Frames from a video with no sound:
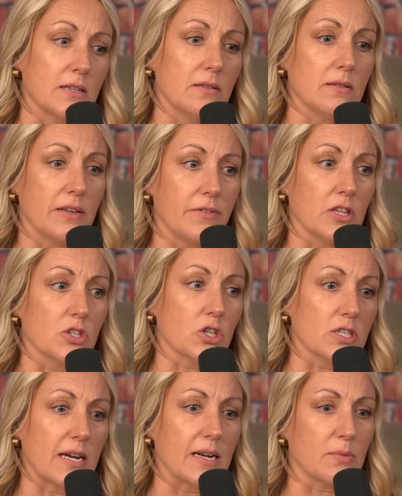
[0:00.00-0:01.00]
and the leaving
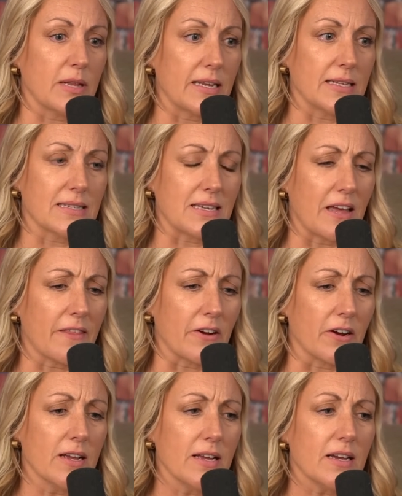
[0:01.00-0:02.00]
the church kind of played in
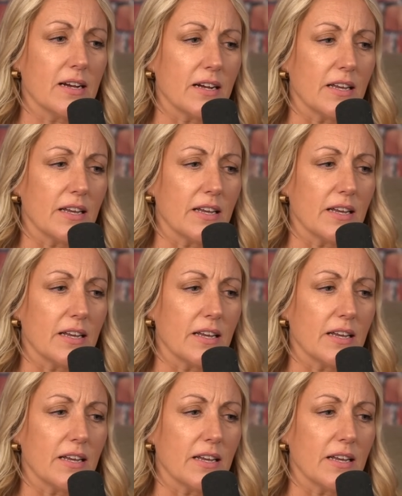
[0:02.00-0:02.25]
together.